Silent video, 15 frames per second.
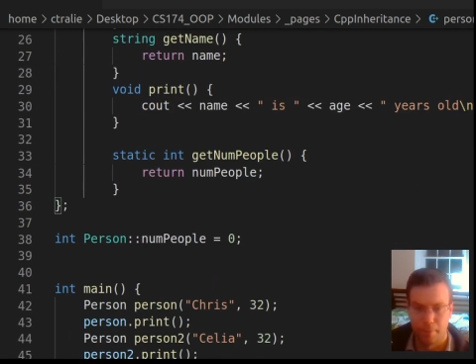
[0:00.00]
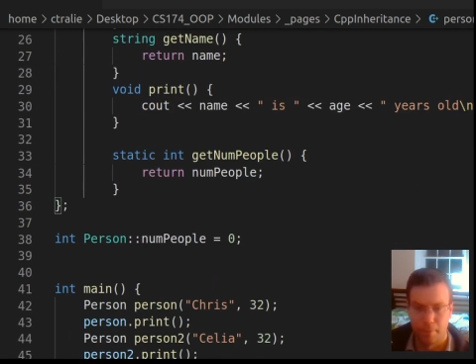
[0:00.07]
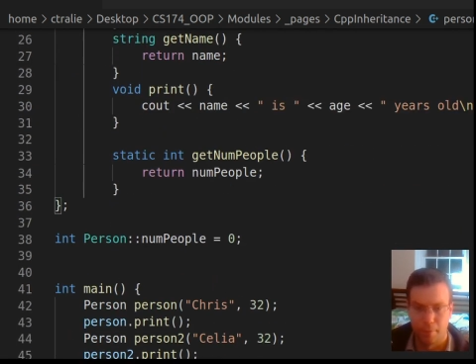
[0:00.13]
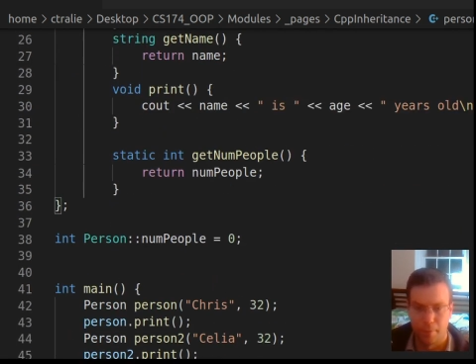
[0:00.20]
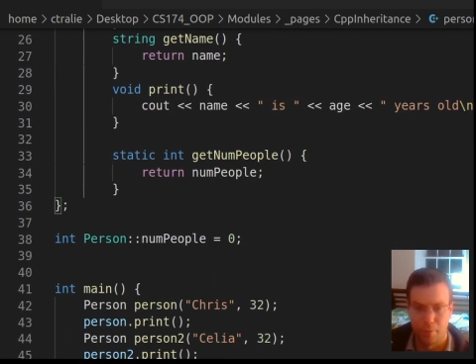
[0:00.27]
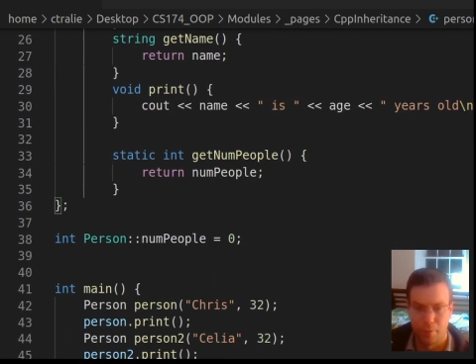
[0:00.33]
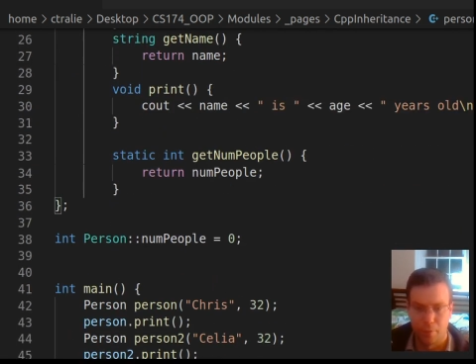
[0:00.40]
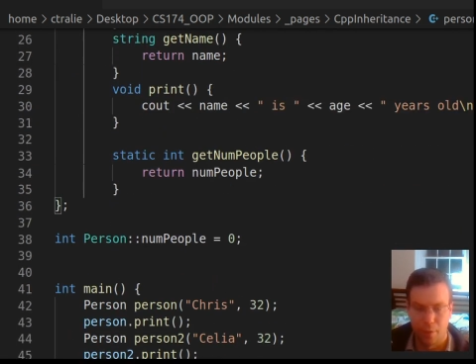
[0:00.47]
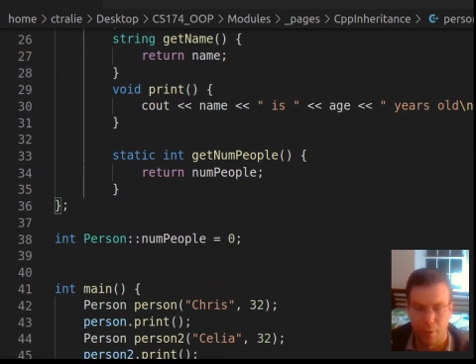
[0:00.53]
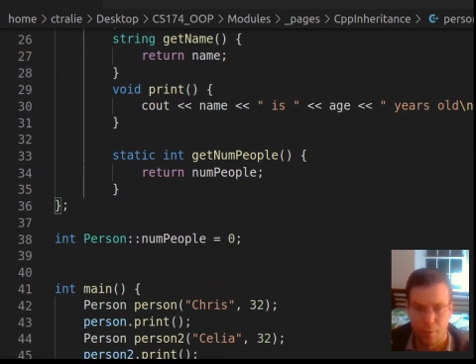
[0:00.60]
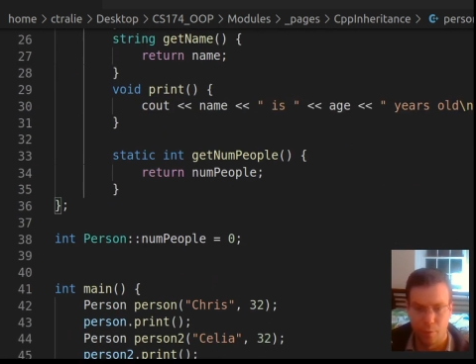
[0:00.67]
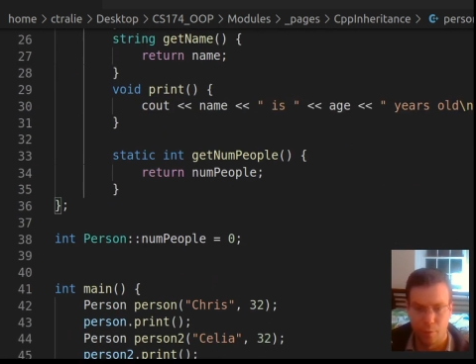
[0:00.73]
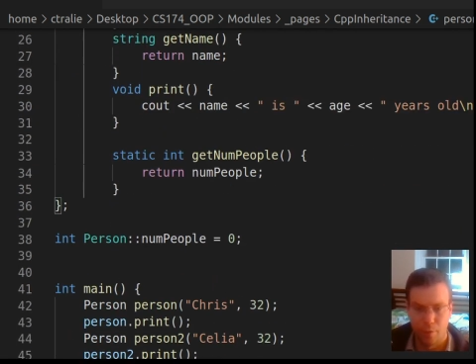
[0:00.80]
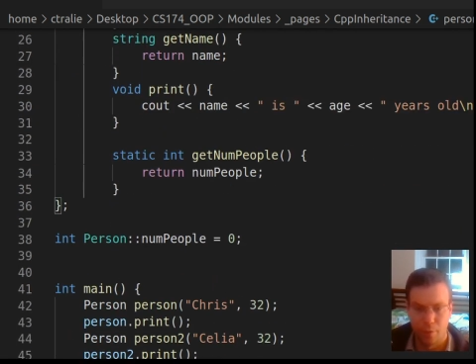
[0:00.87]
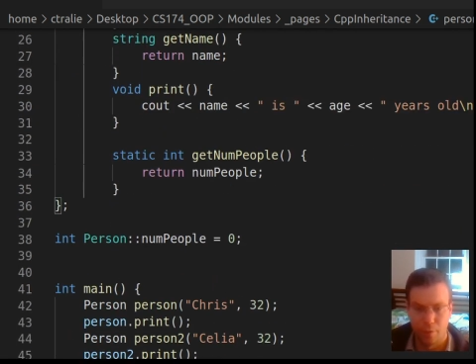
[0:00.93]
So take a
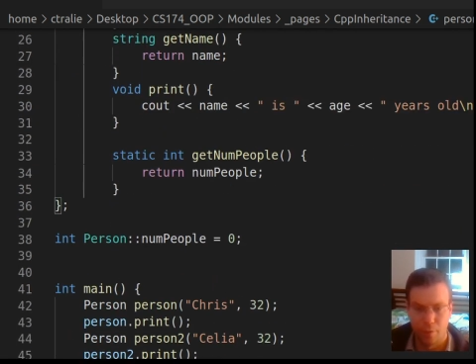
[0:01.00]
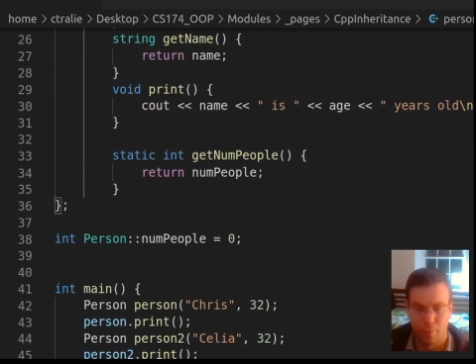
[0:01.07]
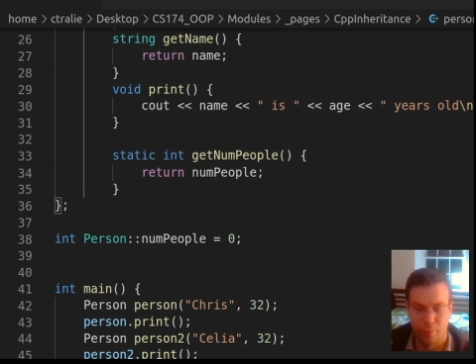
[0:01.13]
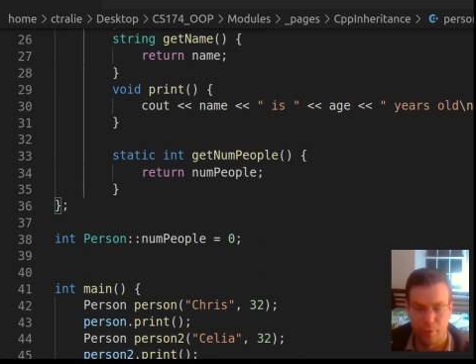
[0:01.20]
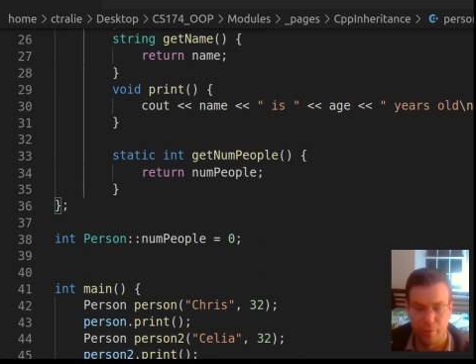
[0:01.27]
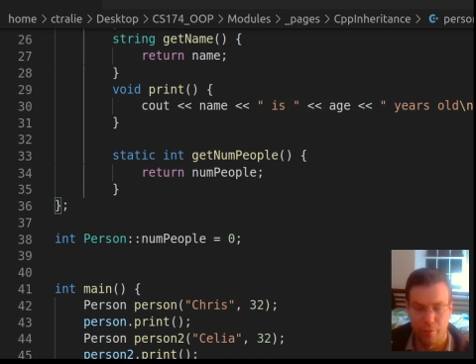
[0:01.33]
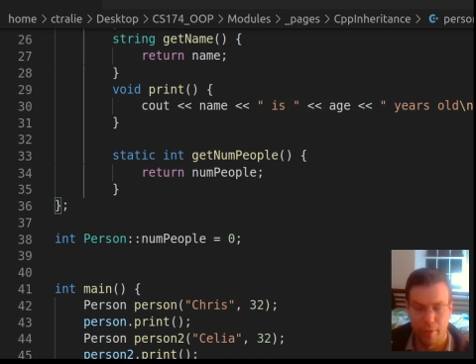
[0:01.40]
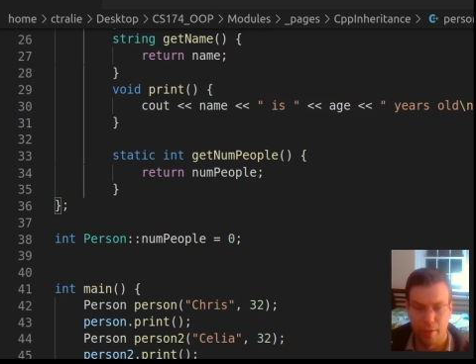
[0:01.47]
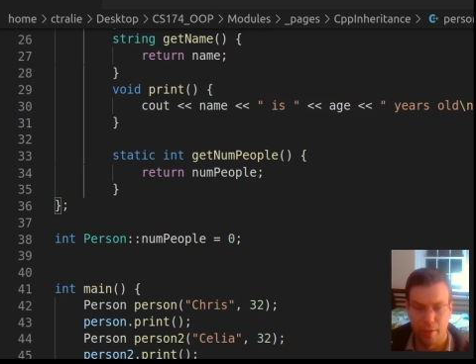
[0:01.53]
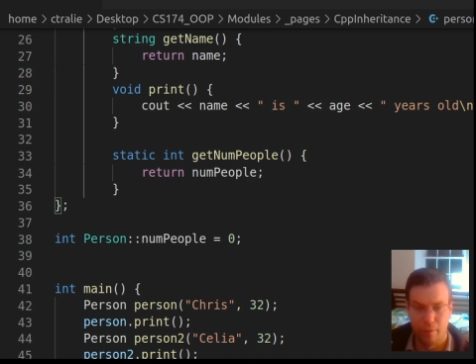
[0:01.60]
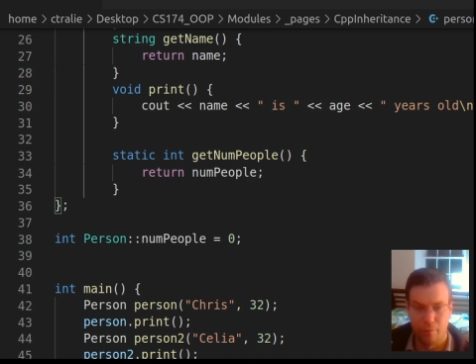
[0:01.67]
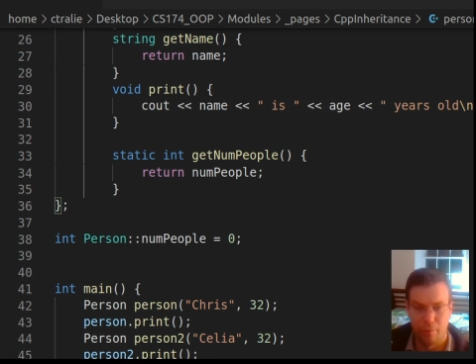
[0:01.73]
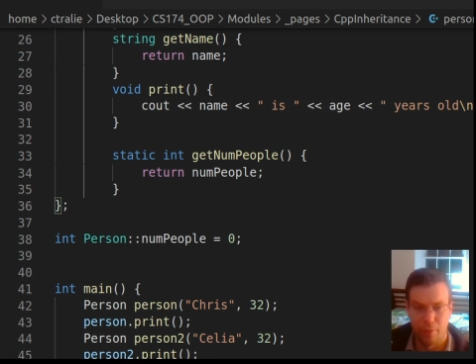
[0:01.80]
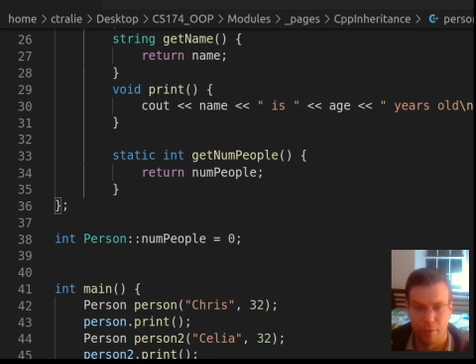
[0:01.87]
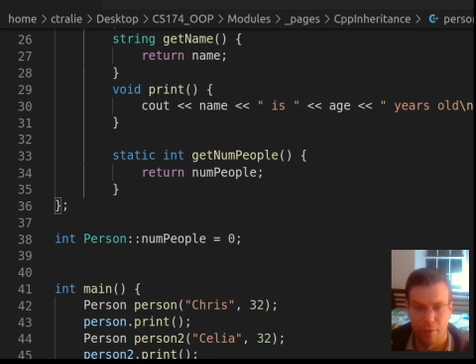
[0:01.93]
breather, and when you're ready, we'll
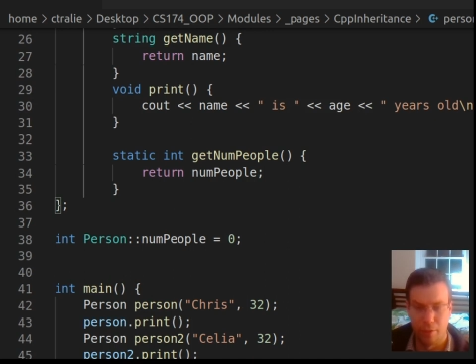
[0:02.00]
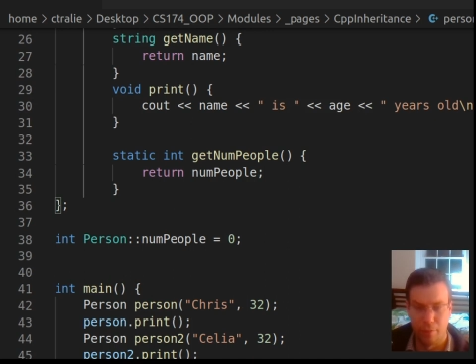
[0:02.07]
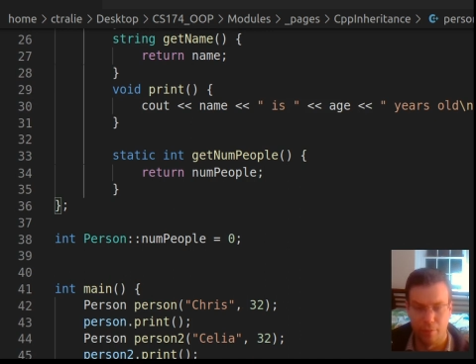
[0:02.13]
continue.